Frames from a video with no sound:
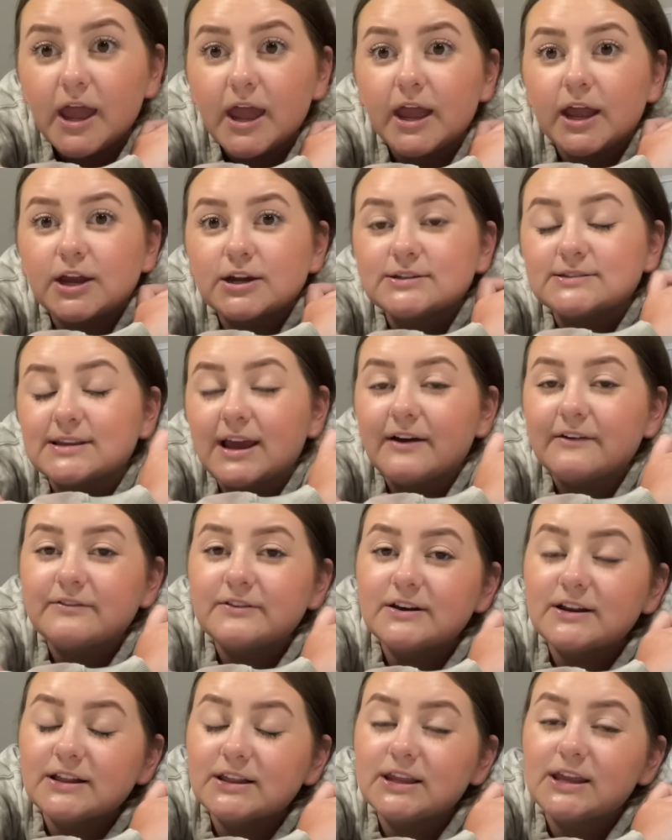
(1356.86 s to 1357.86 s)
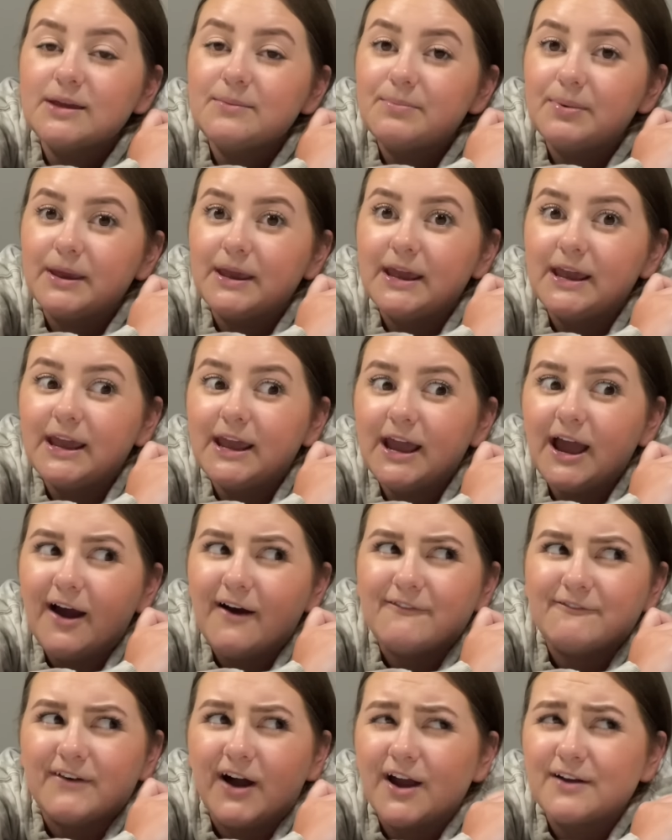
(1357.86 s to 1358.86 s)
It could definitely be a
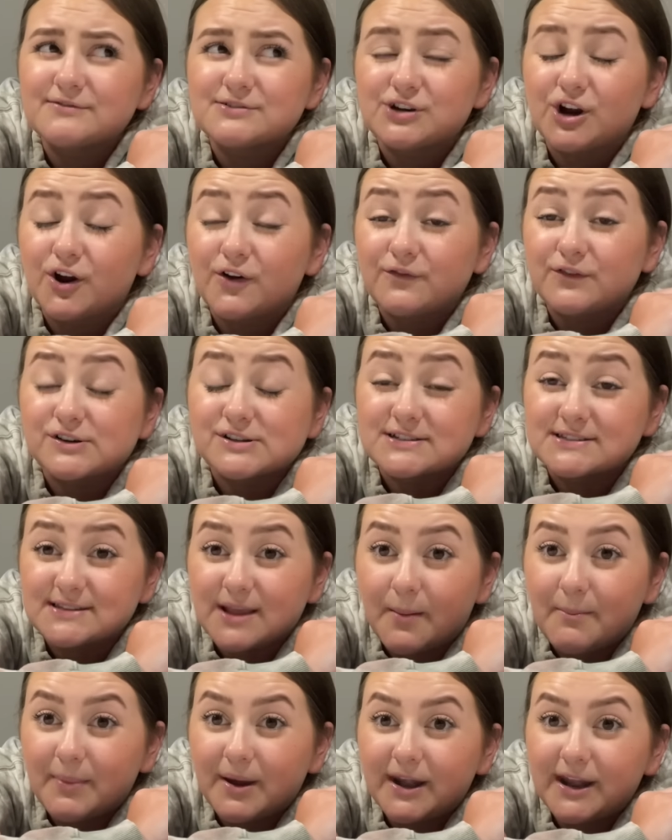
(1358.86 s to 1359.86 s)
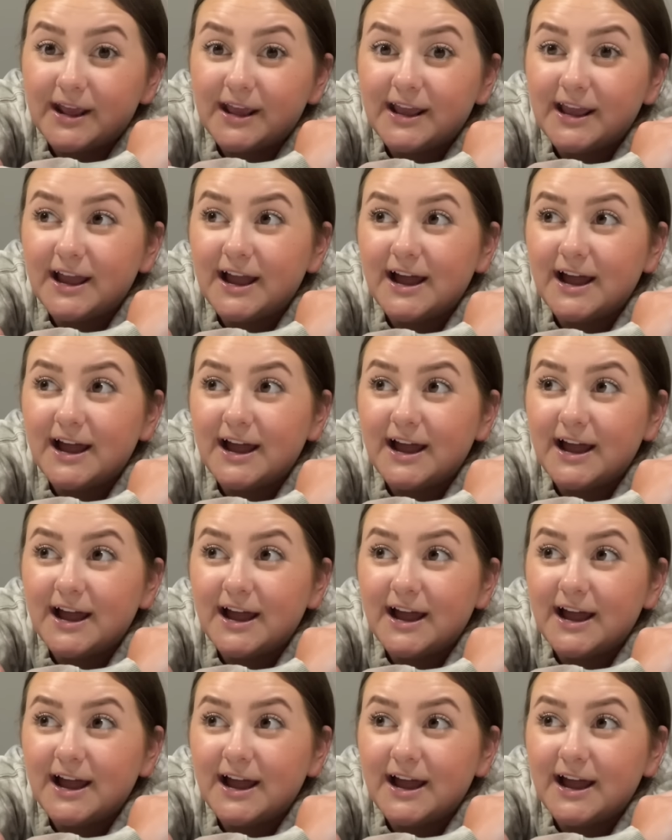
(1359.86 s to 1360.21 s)
5-star for somebody,